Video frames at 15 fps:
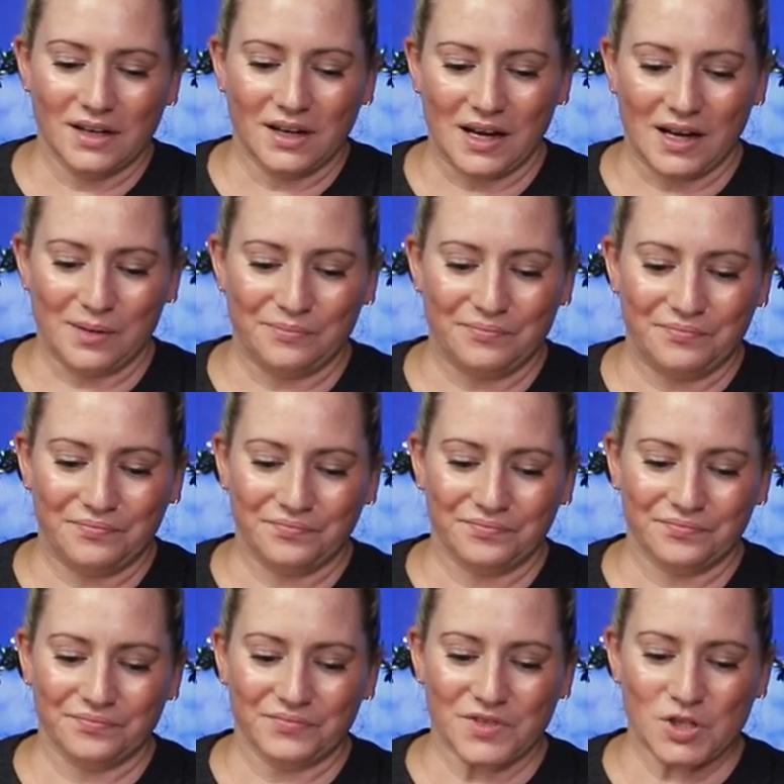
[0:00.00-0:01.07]
Um,
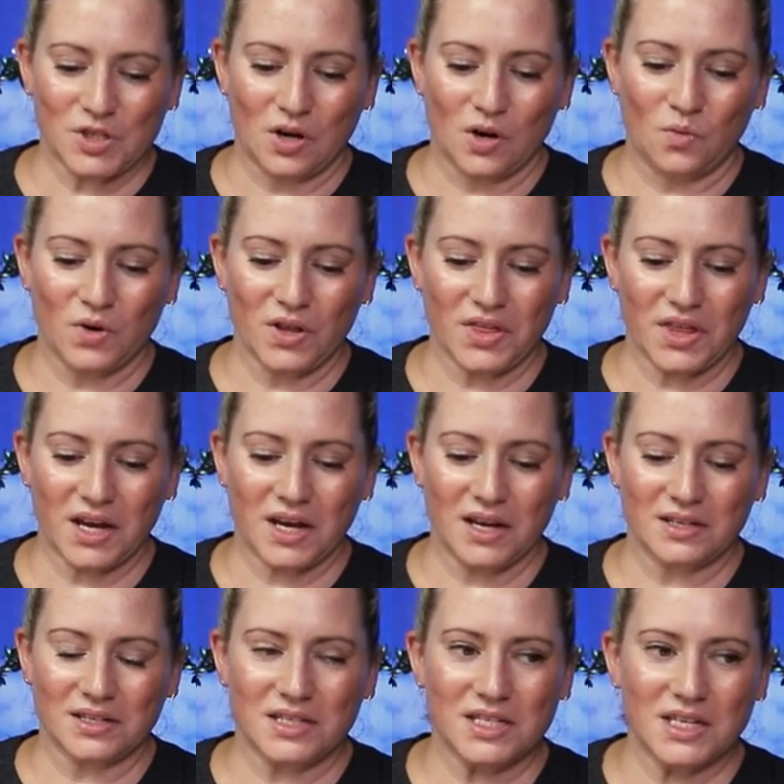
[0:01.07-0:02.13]
So with
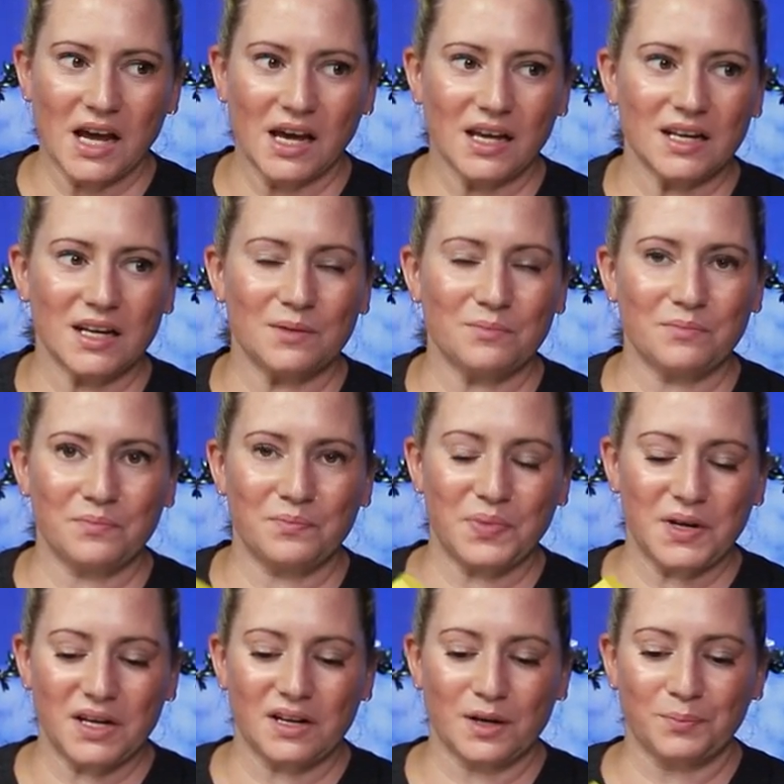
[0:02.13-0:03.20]
a ten
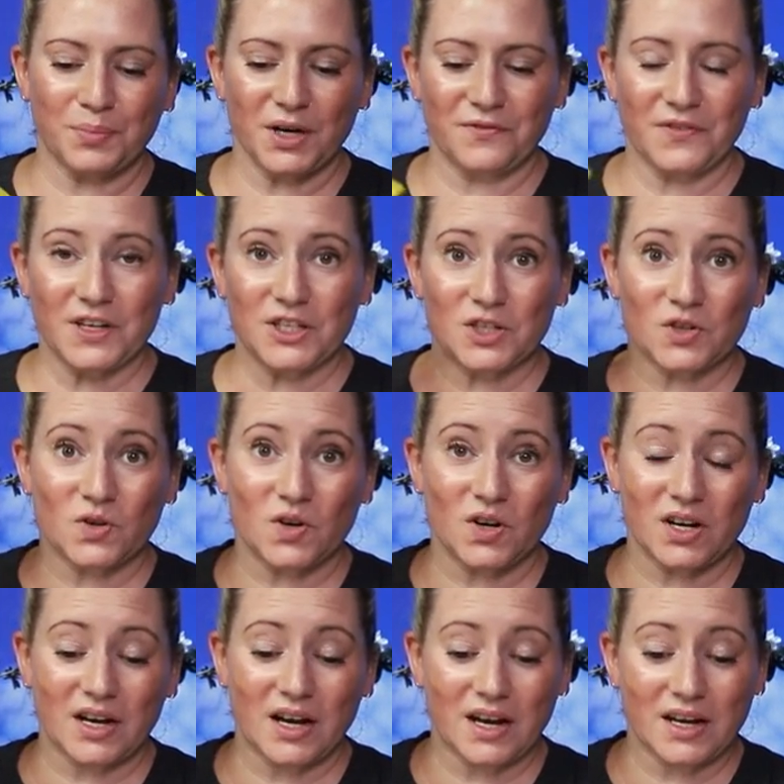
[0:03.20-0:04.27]
being a perfect
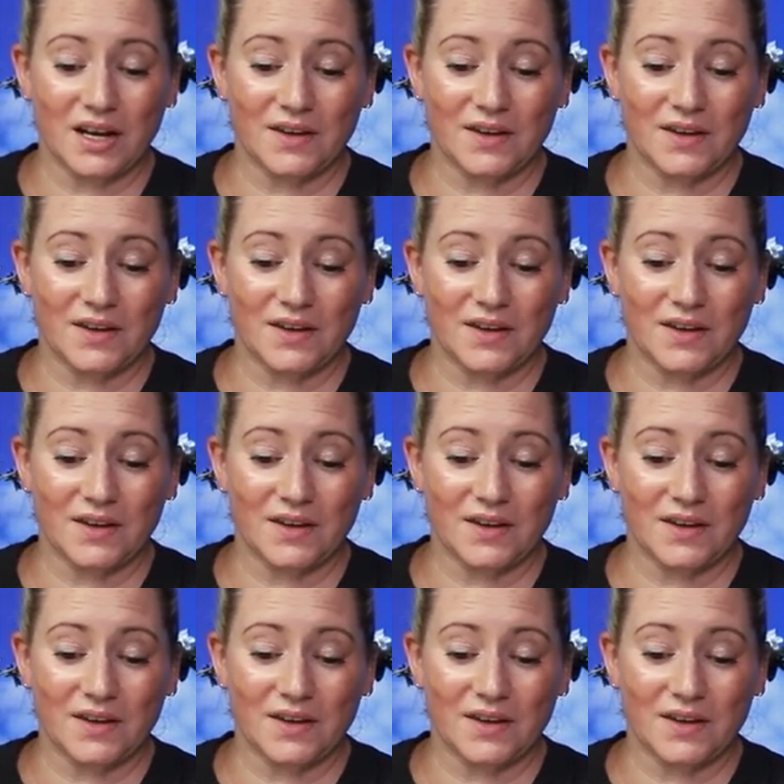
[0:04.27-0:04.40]
score, I